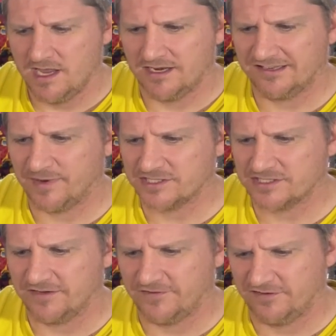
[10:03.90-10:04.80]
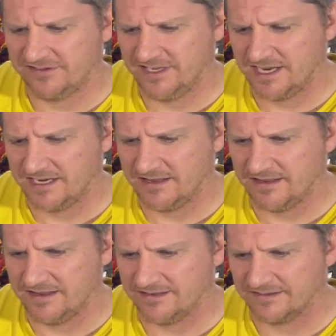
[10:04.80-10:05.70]
And especially if you see any of
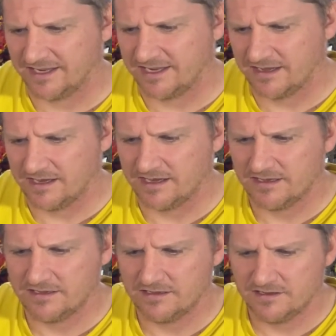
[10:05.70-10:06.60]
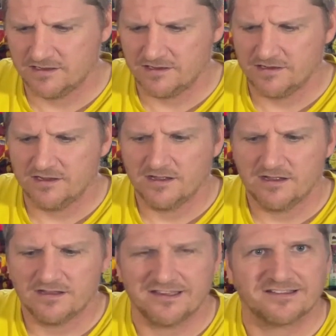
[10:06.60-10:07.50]
these like uh,
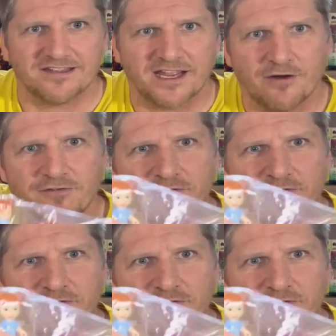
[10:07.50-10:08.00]
these Lego